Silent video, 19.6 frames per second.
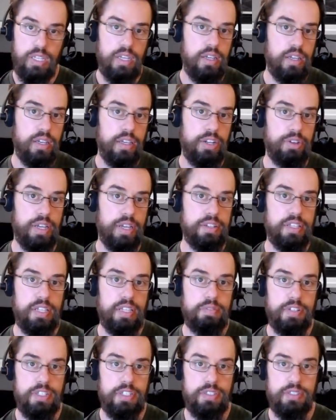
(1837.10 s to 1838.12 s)
And
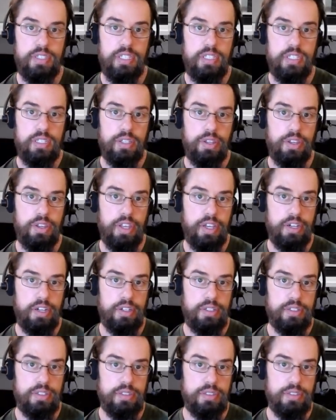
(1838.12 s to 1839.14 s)
given
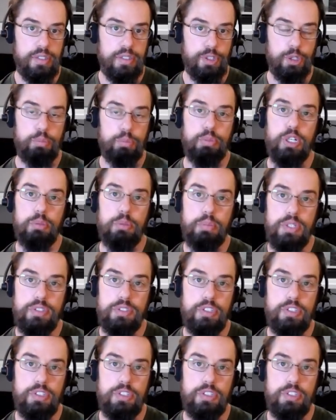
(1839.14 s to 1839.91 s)
their purpose,